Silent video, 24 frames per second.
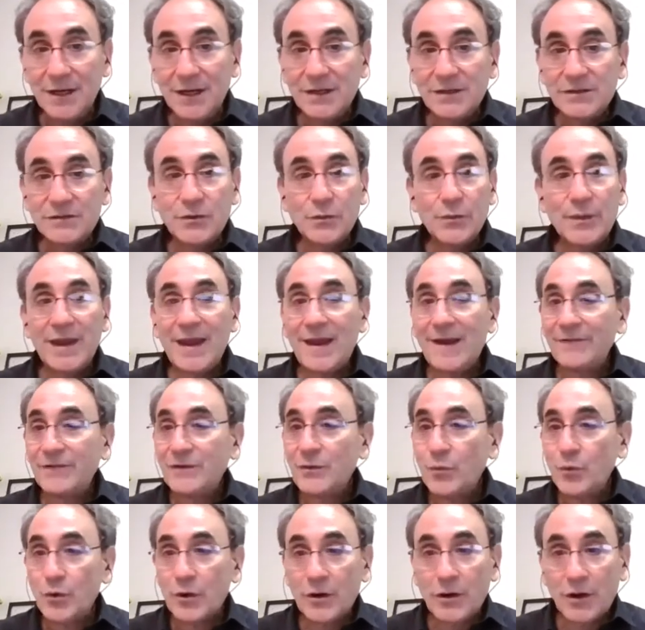So we have to
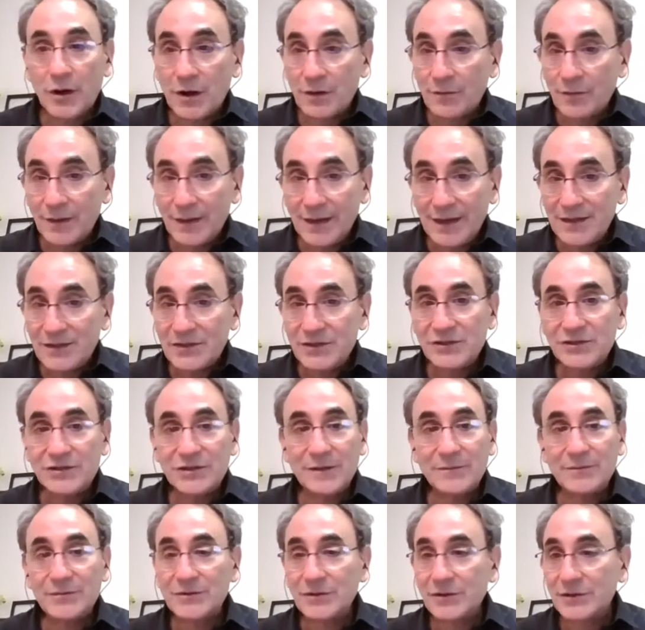work on our
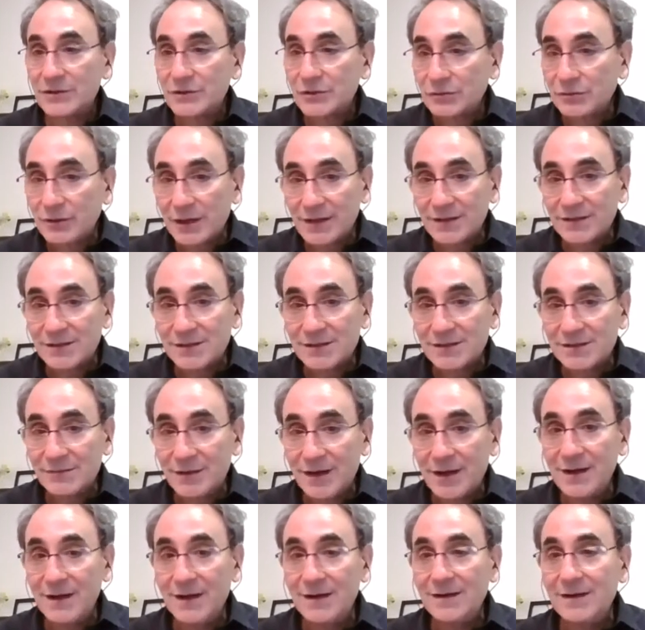relationships, our trust,
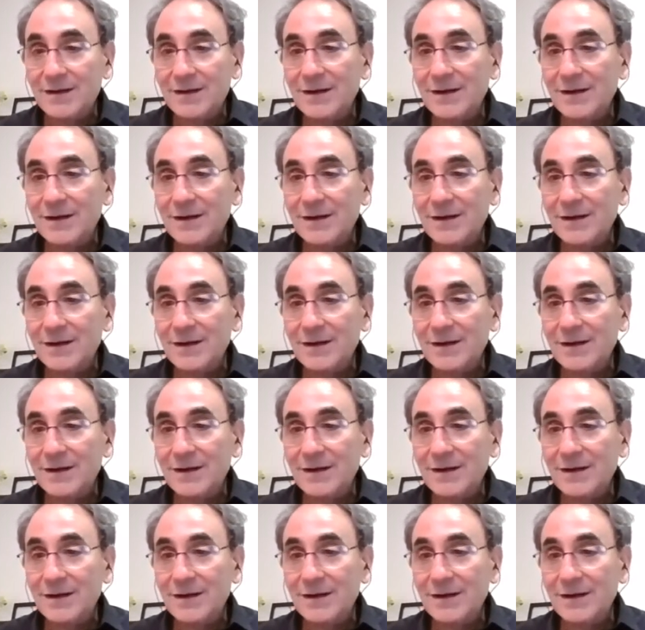right?